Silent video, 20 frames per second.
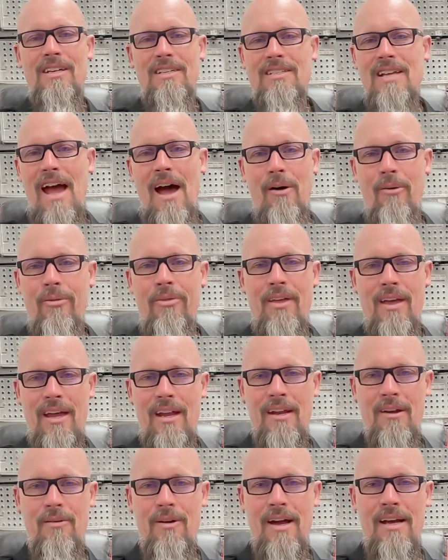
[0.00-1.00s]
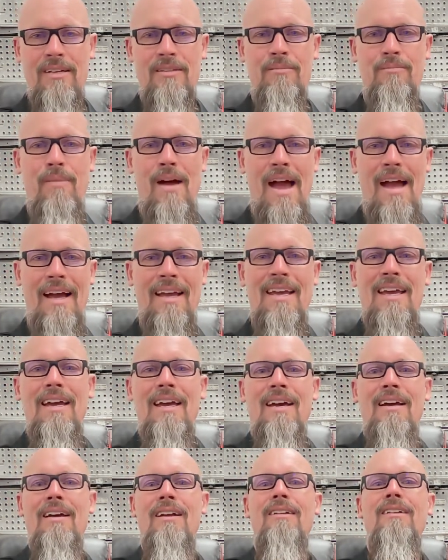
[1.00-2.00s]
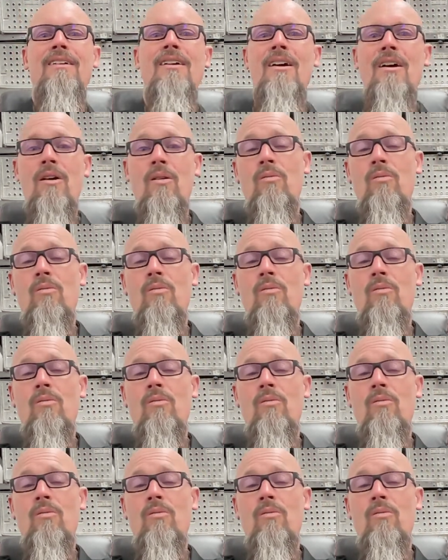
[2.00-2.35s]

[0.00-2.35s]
the South, anyways, back in